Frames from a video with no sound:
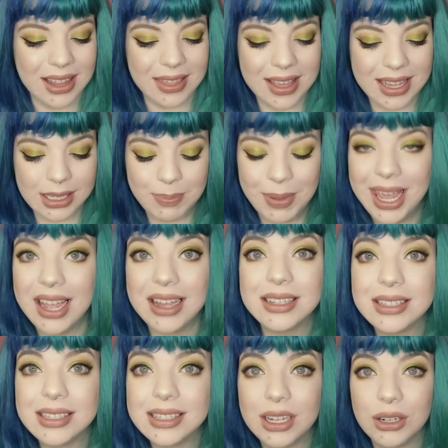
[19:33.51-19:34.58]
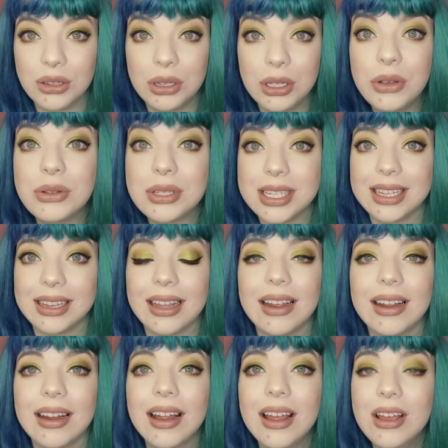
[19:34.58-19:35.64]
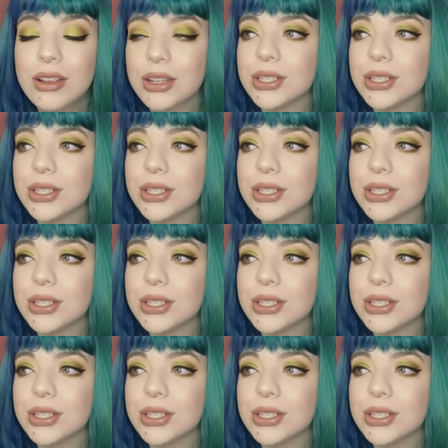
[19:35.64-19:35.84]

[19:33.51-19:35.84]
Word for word: these pans, they're loose in there.